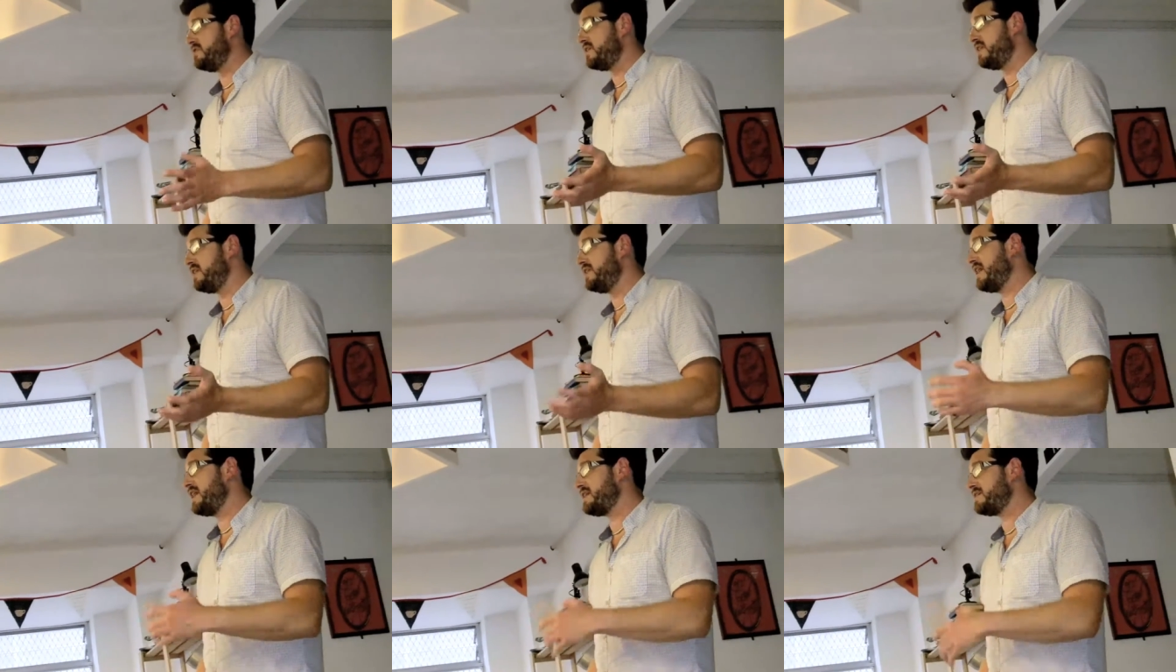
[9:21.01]

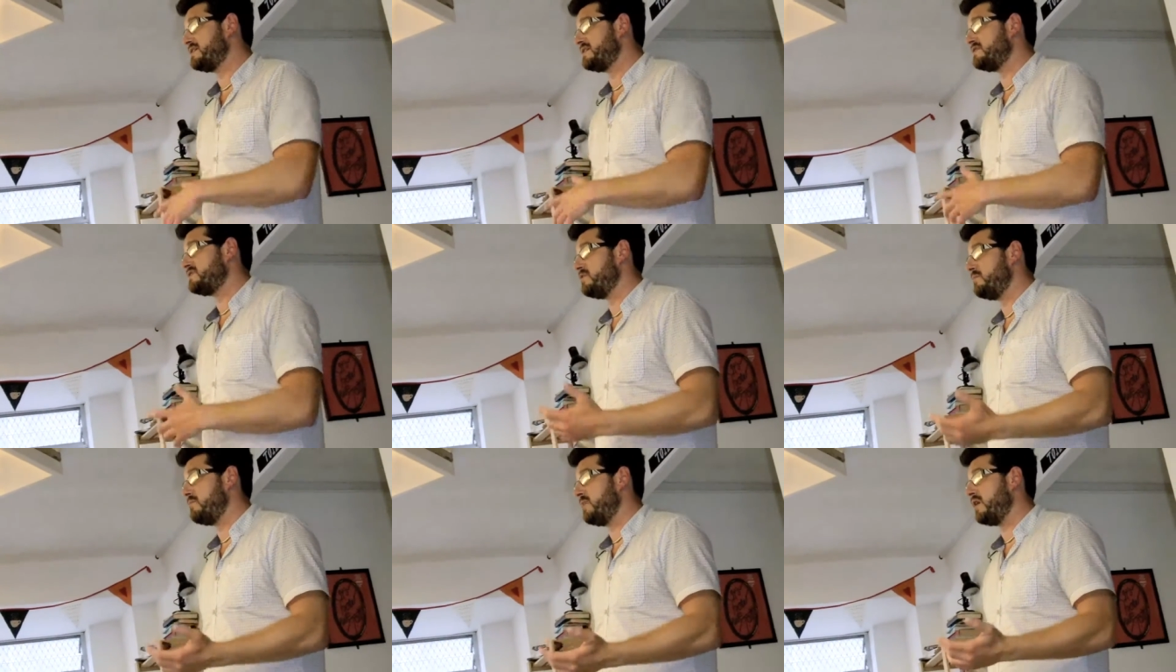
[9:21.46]
they need
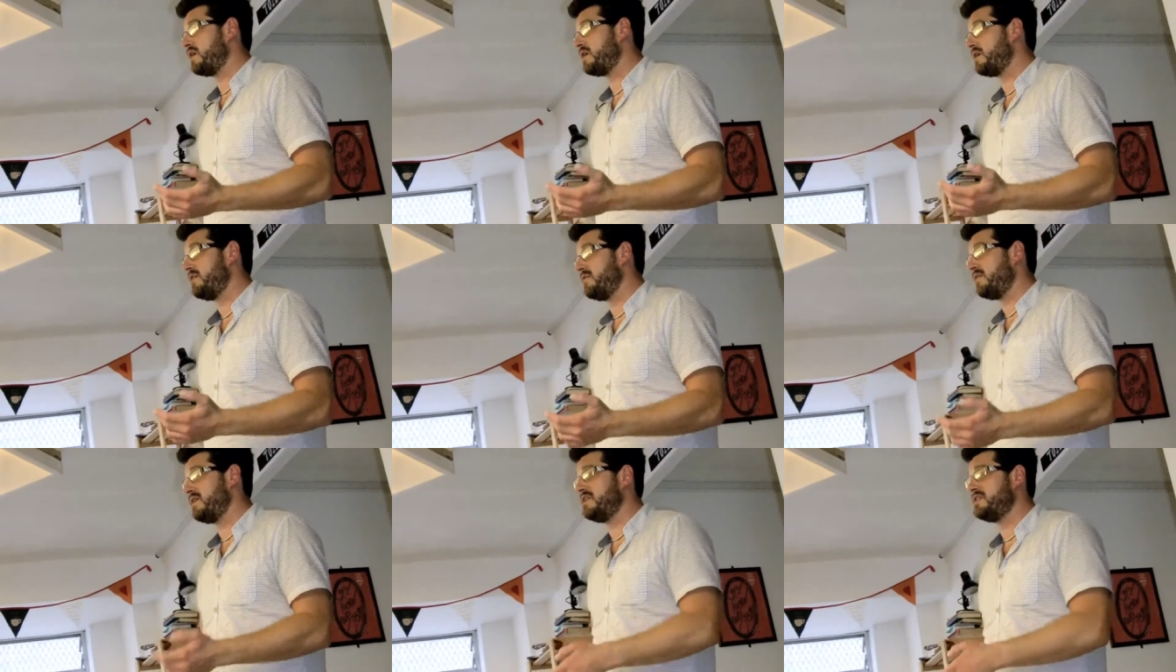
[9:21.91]
access to a
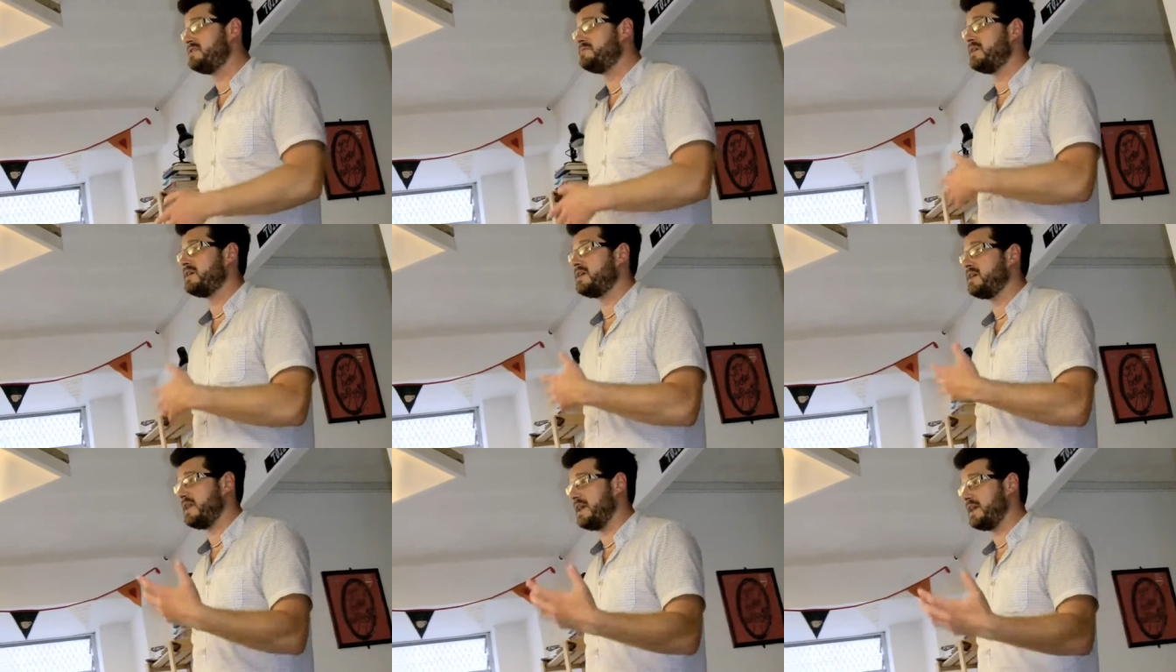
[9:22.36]
market, they need
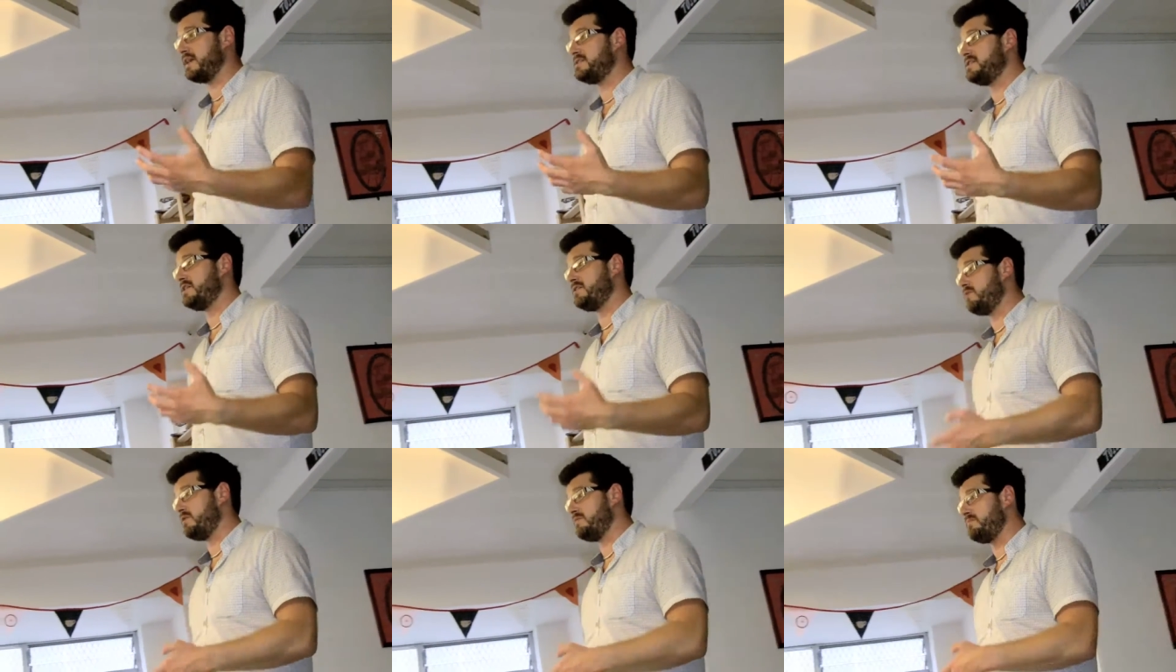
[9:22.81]
to be
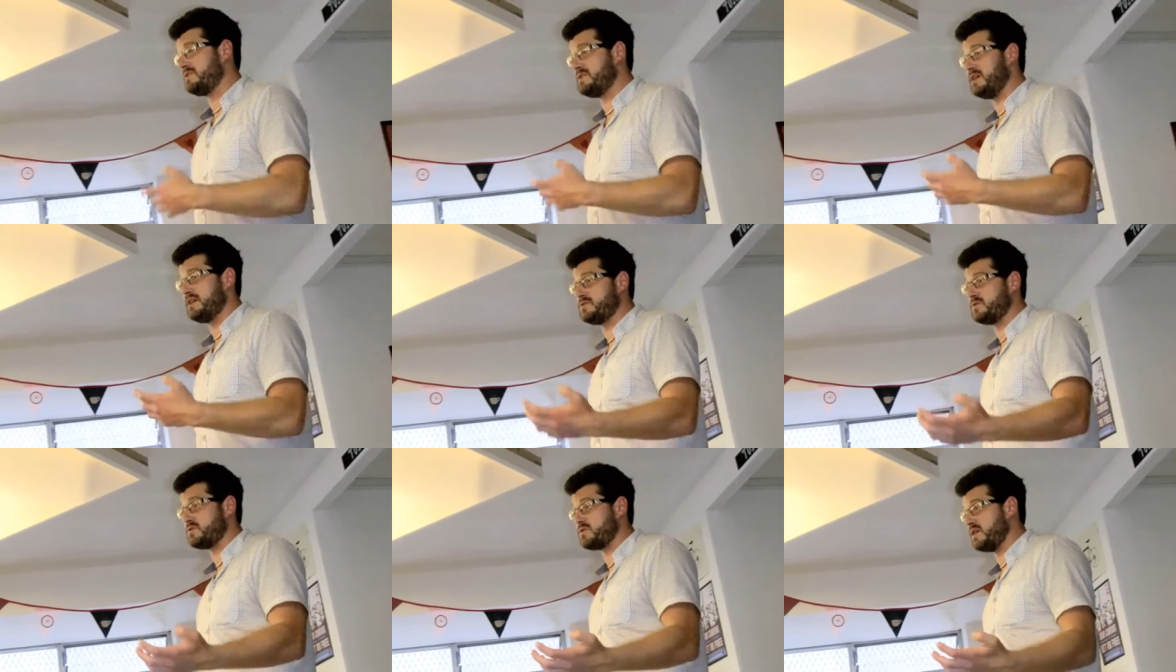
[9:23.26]
connected with
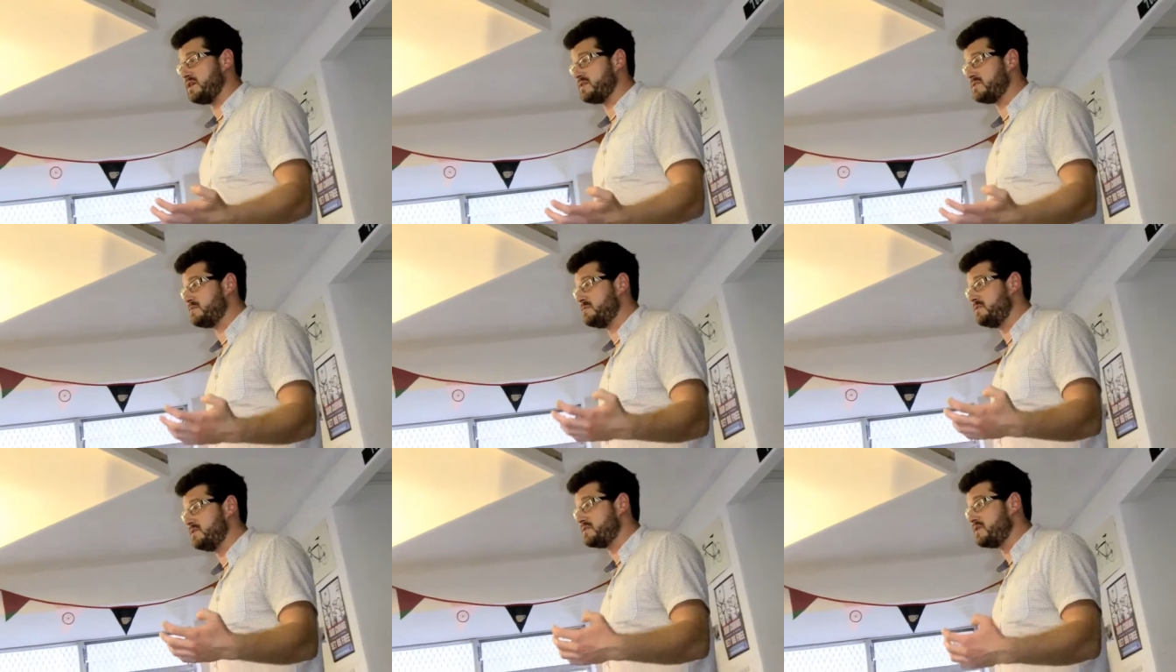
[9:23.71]
potential
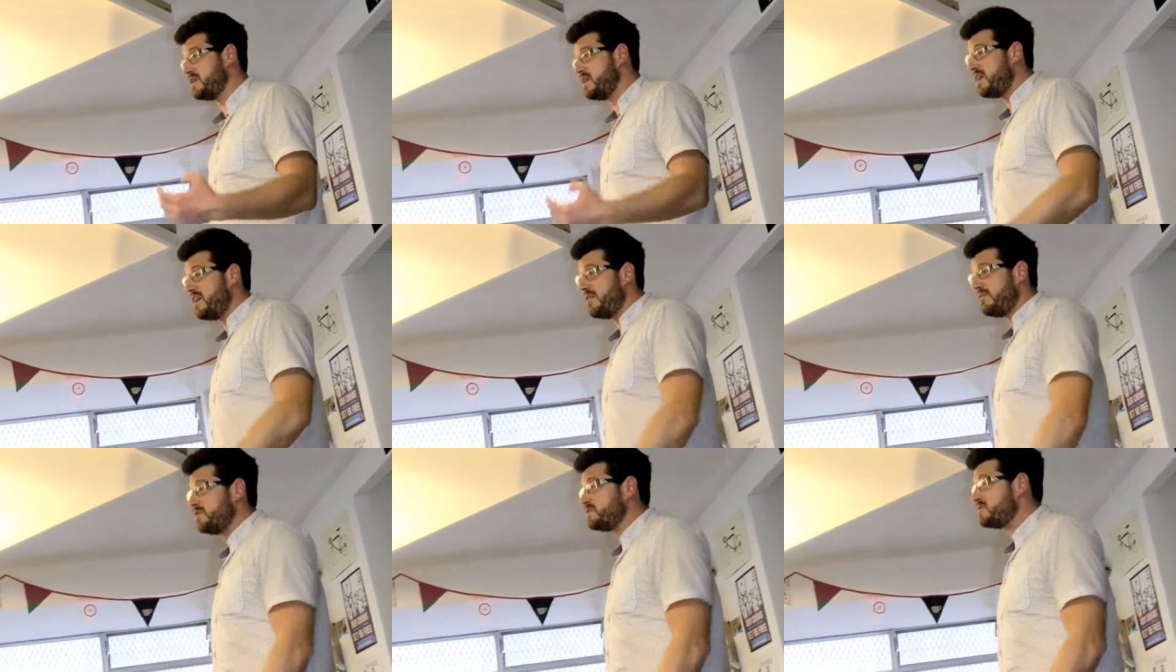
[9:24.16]
customers.
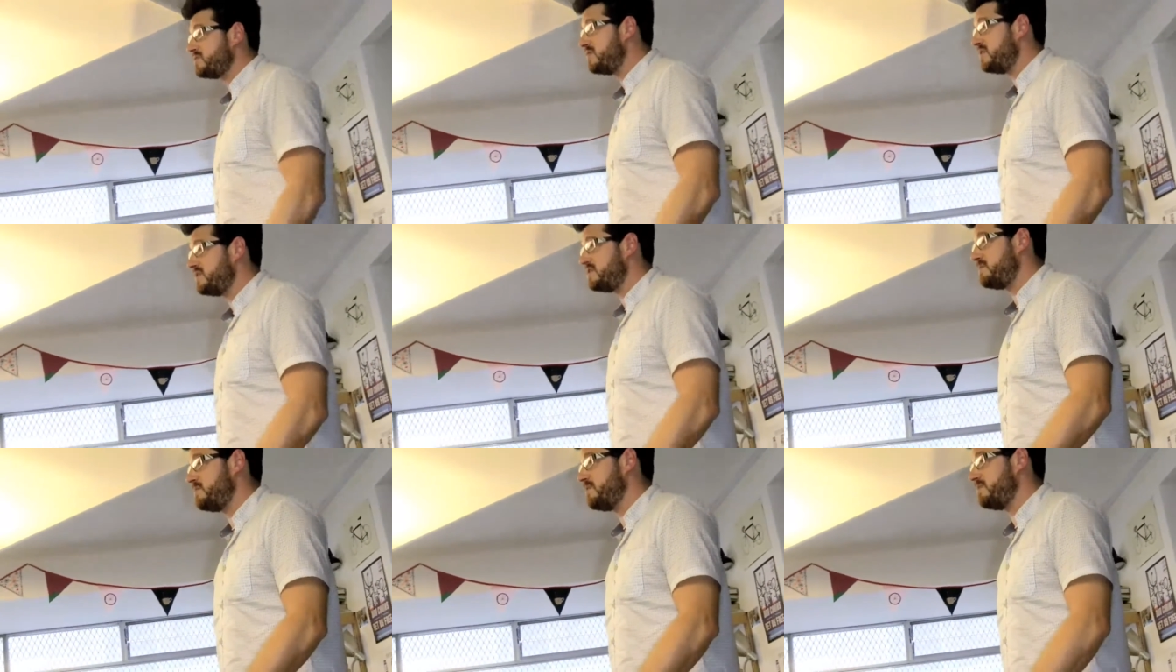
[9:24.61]
They also
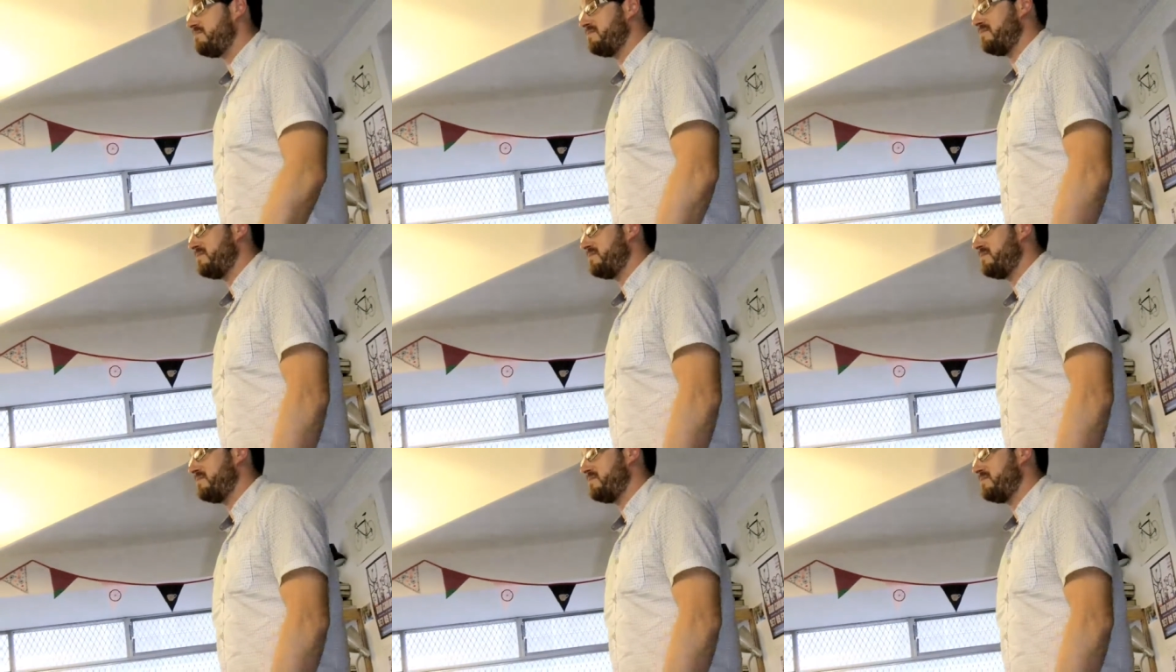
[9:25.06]
need to